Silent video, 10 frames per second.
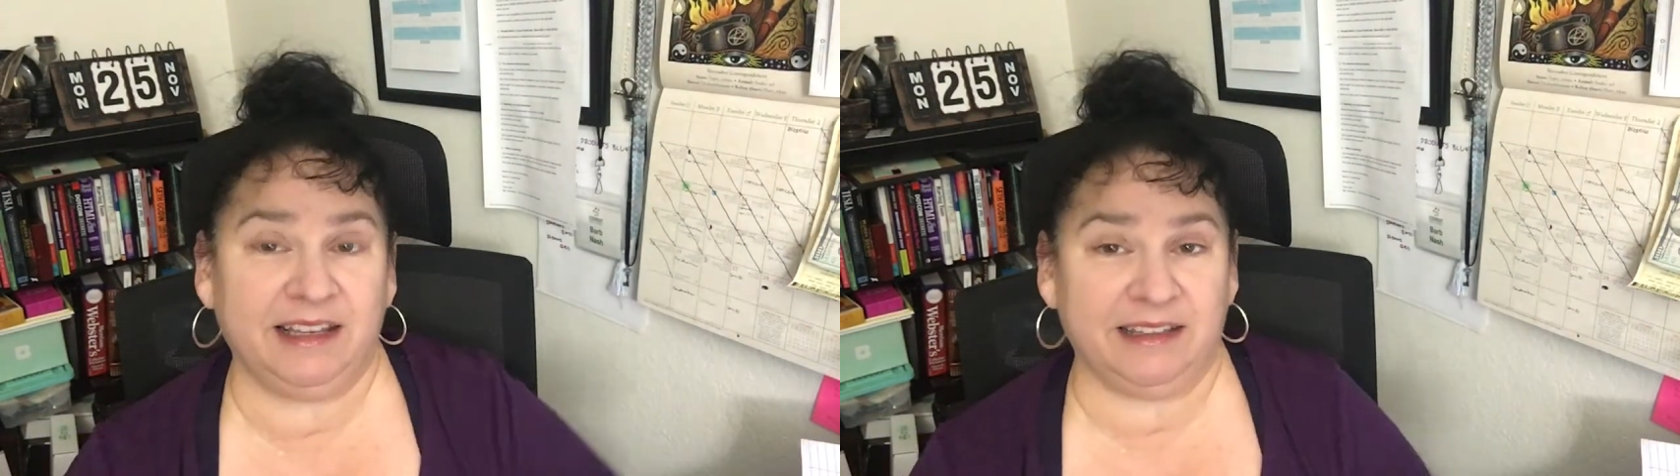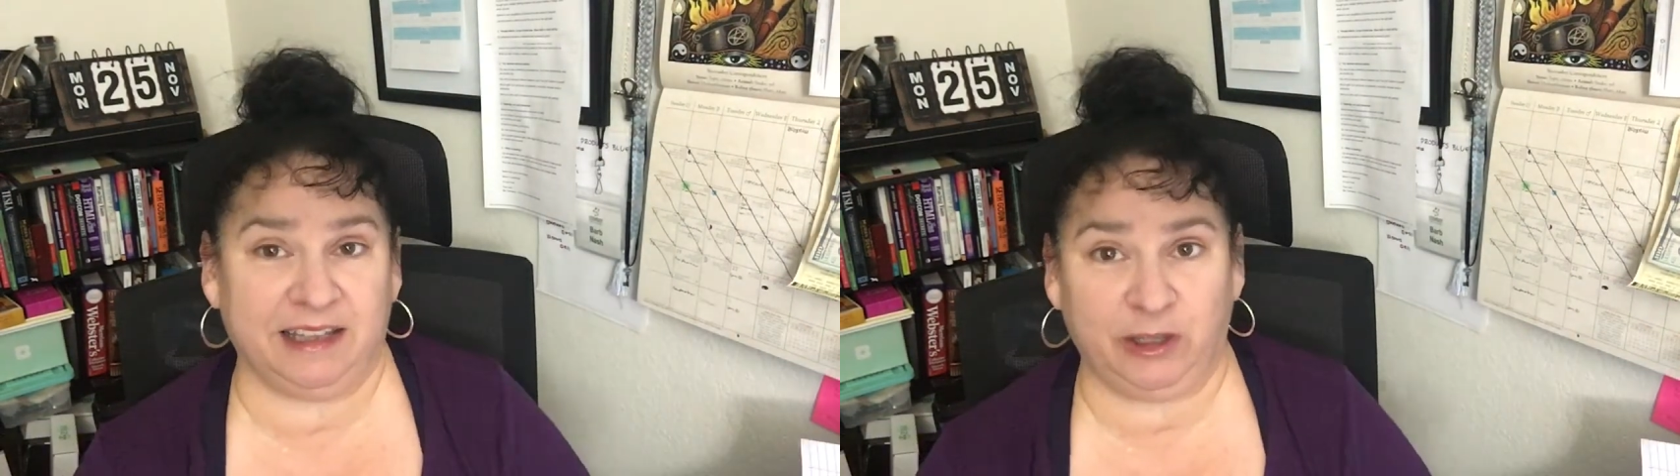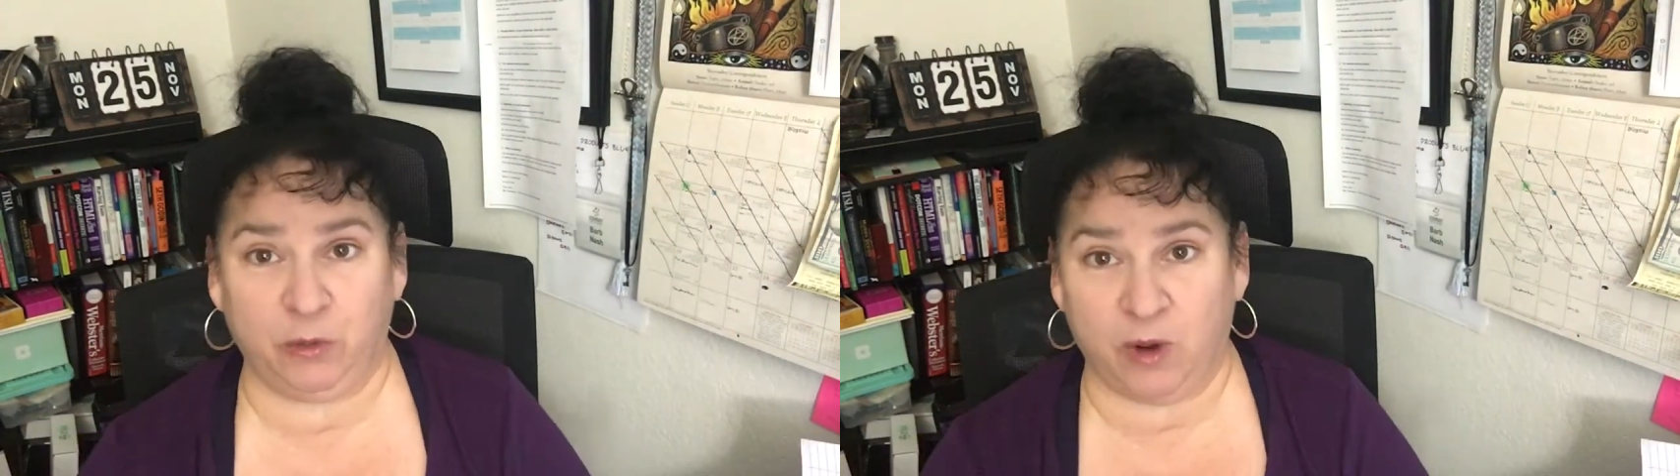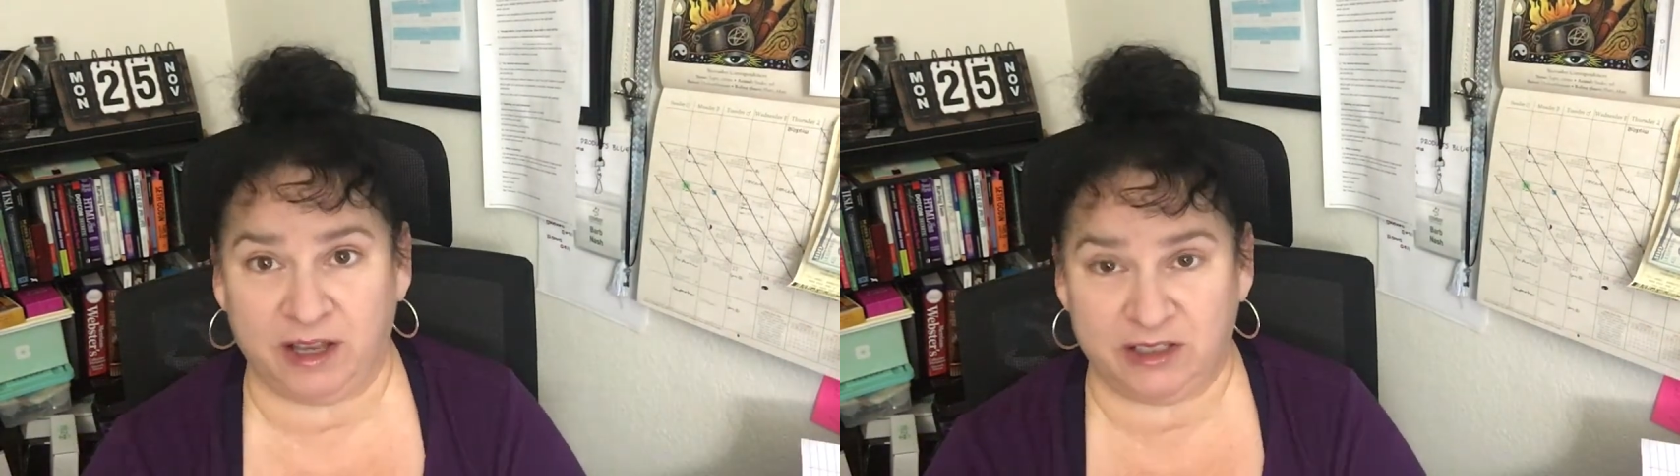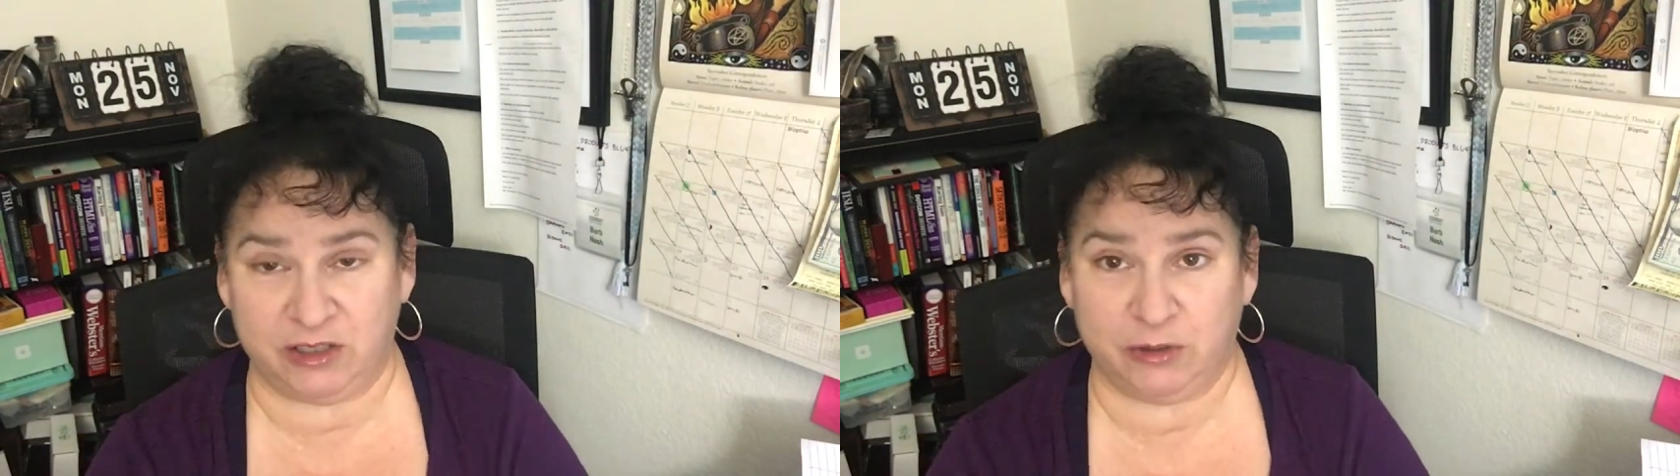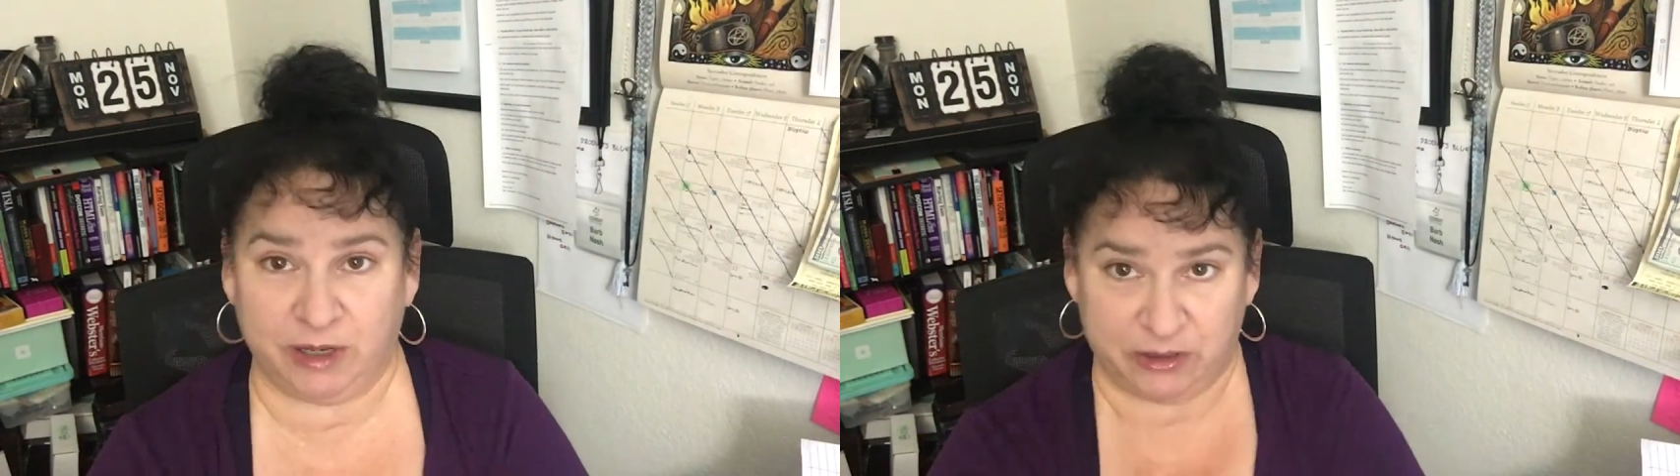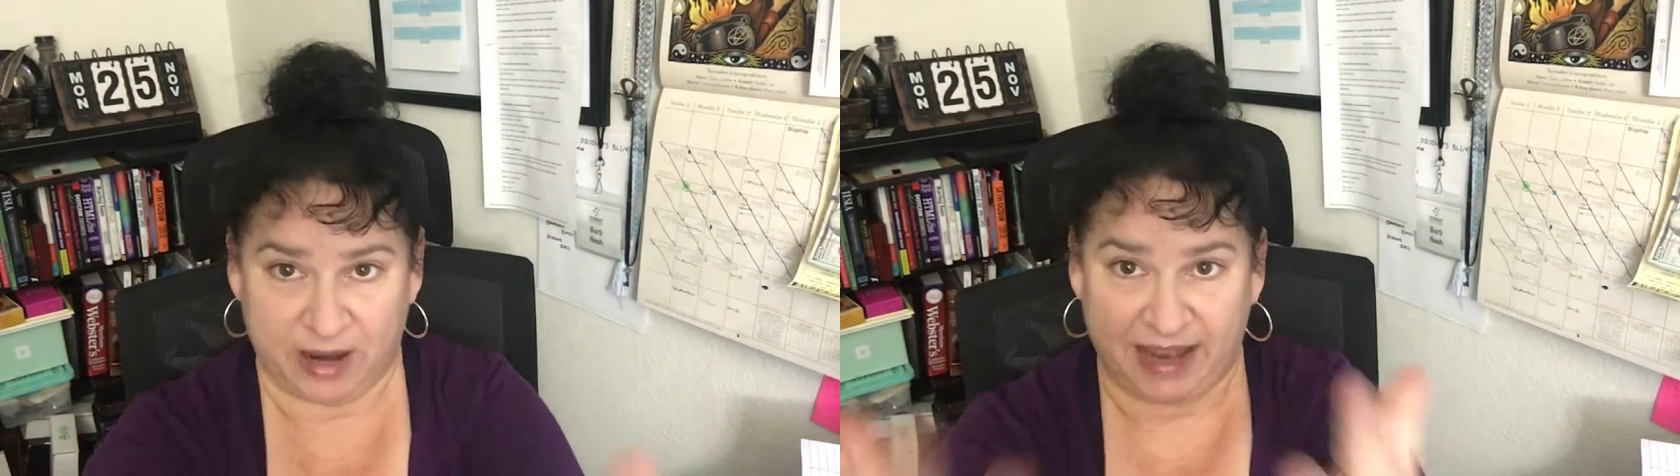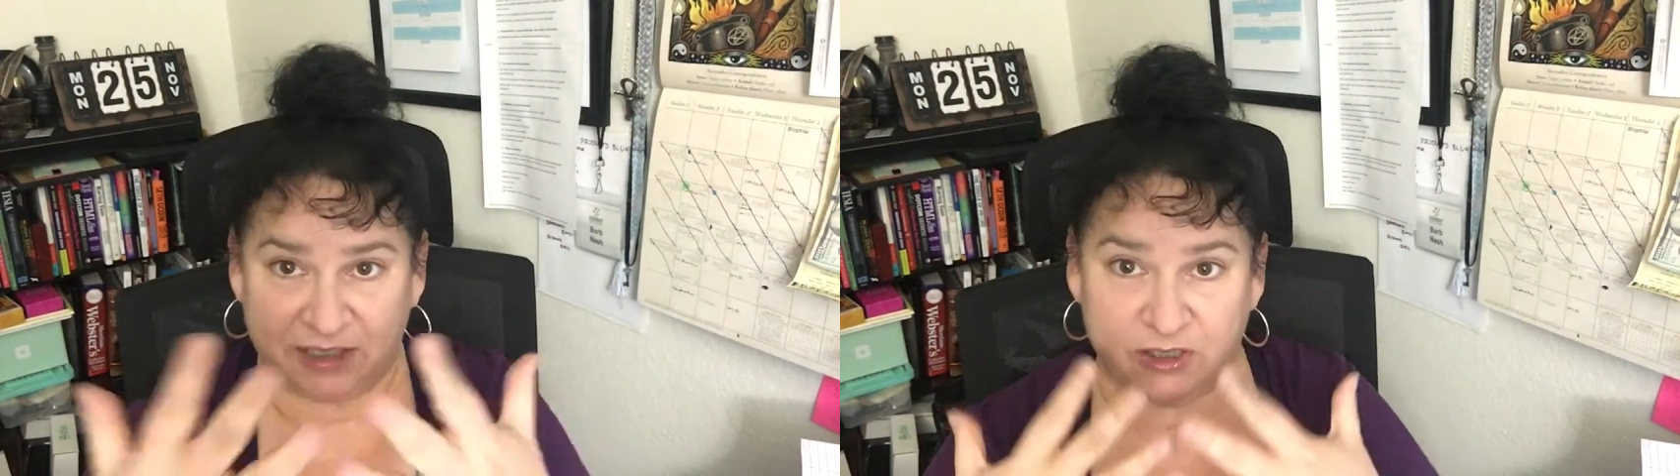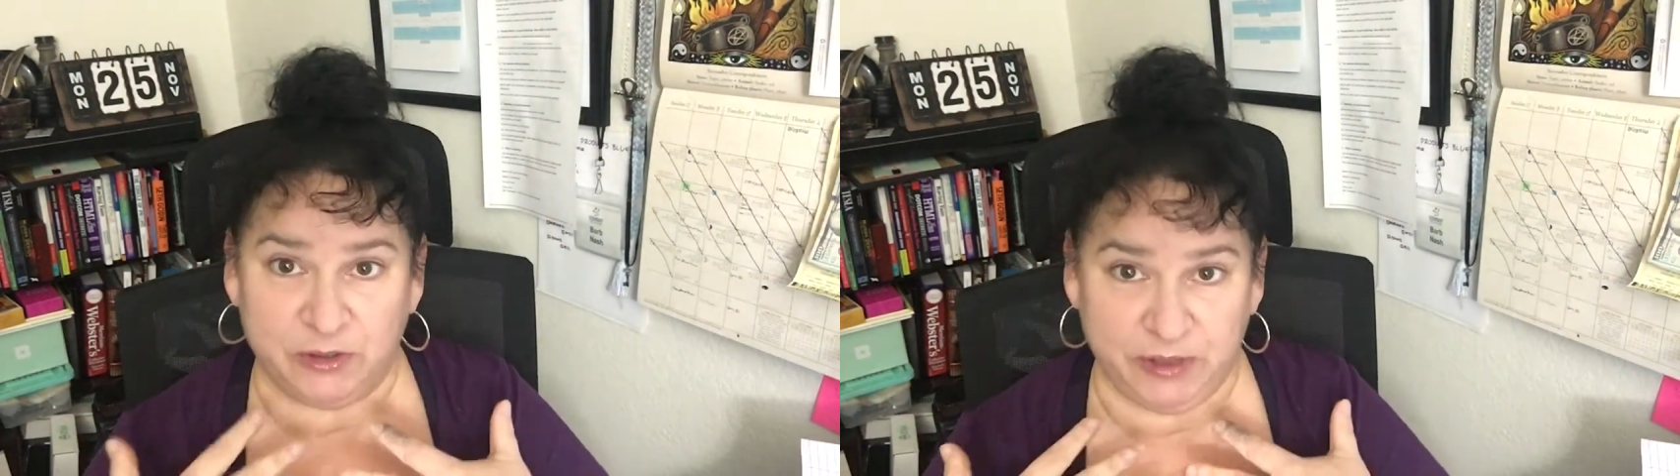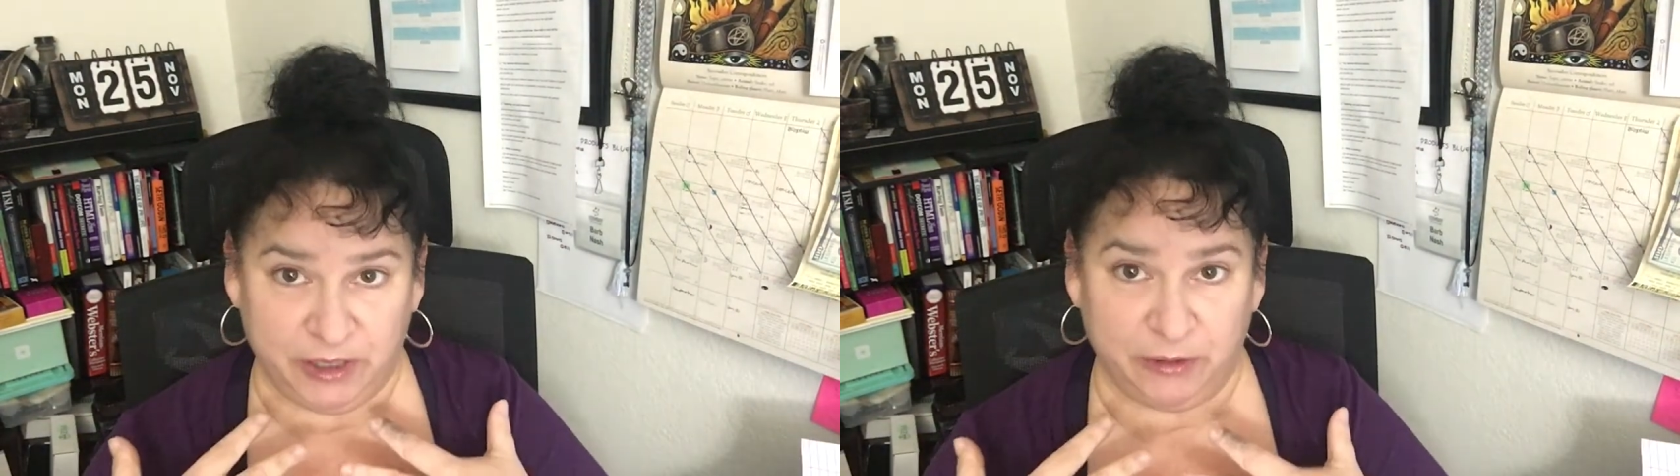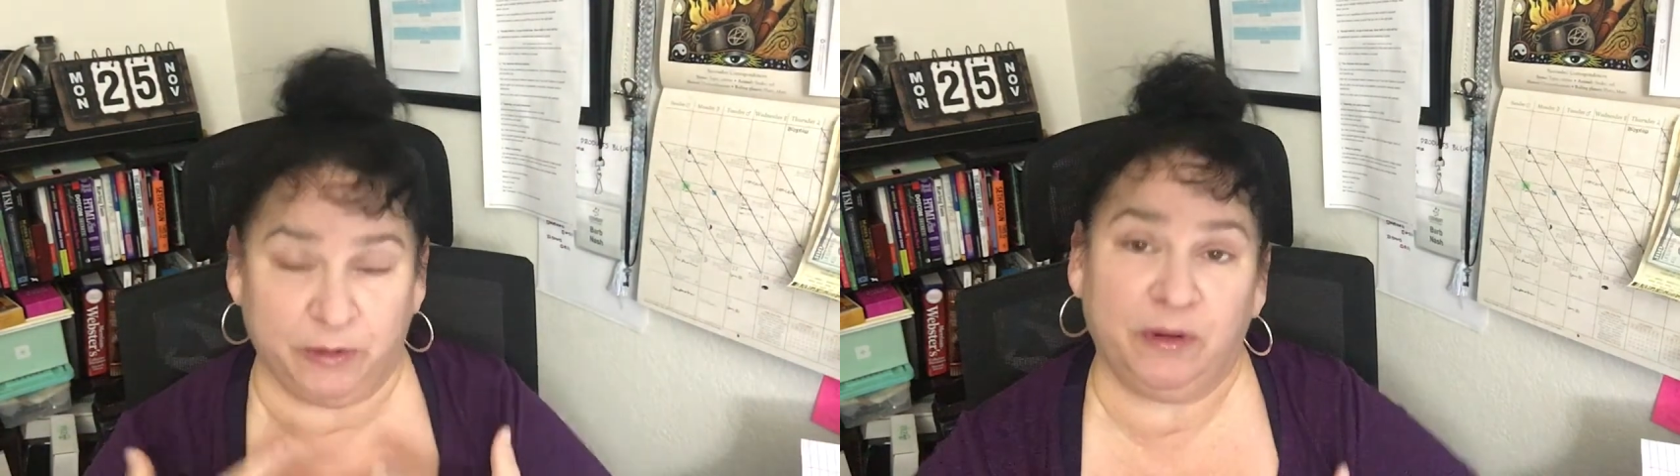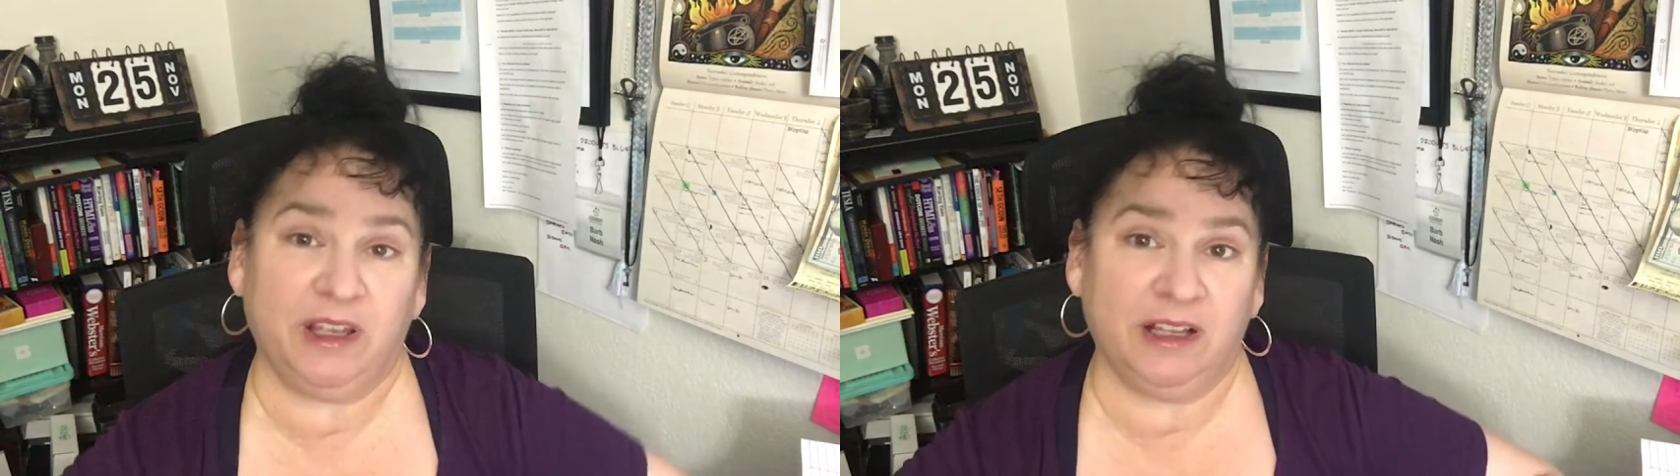that you want to attract to you.